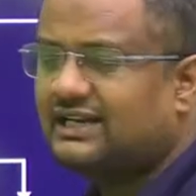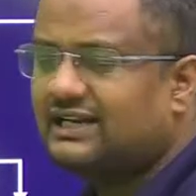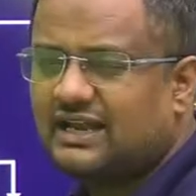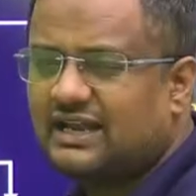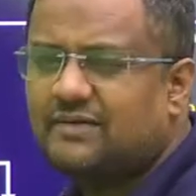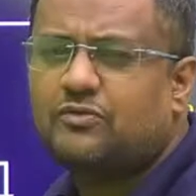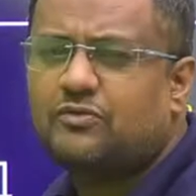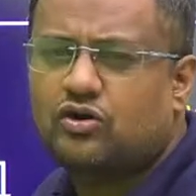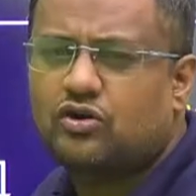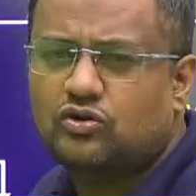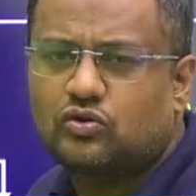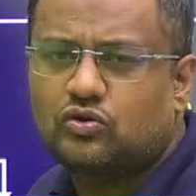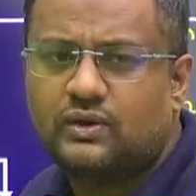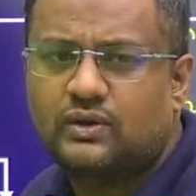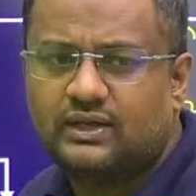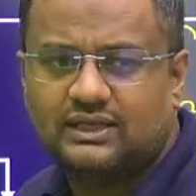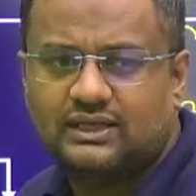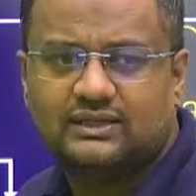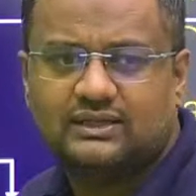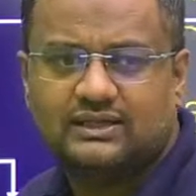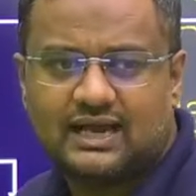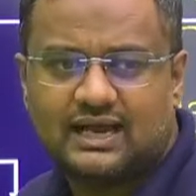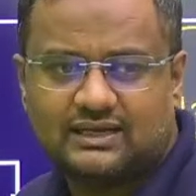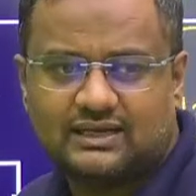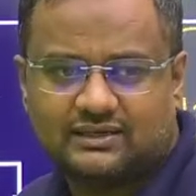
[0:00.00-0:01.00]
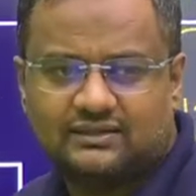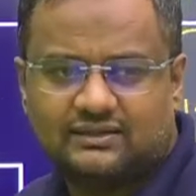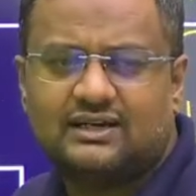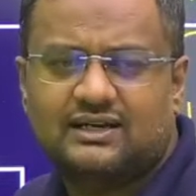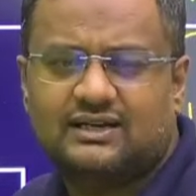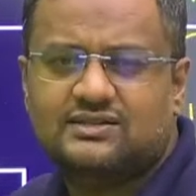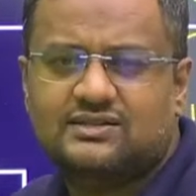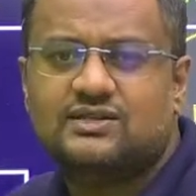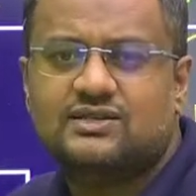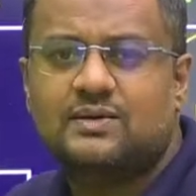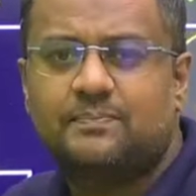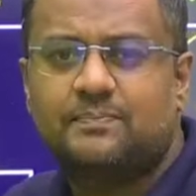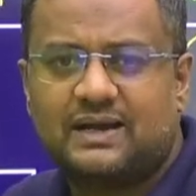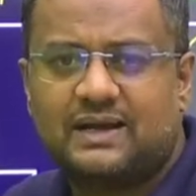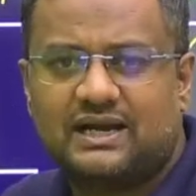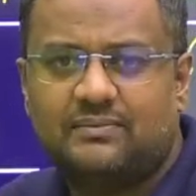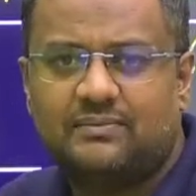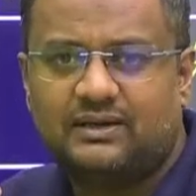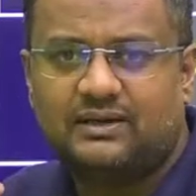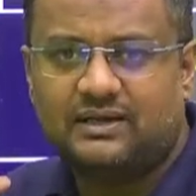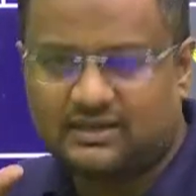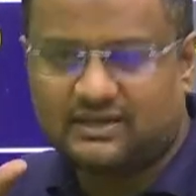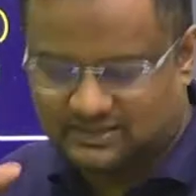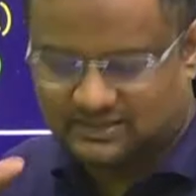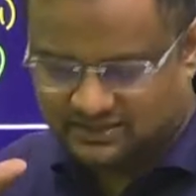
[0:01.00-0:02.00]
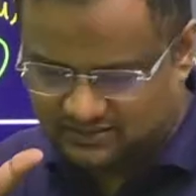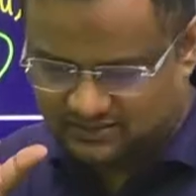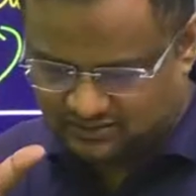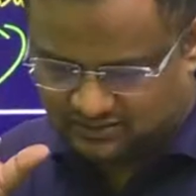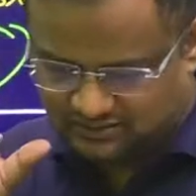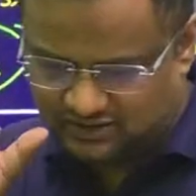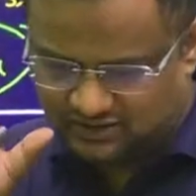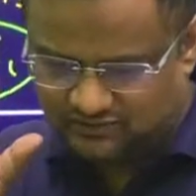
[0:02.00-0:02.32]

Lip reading: I am not going in that. There are some parameters.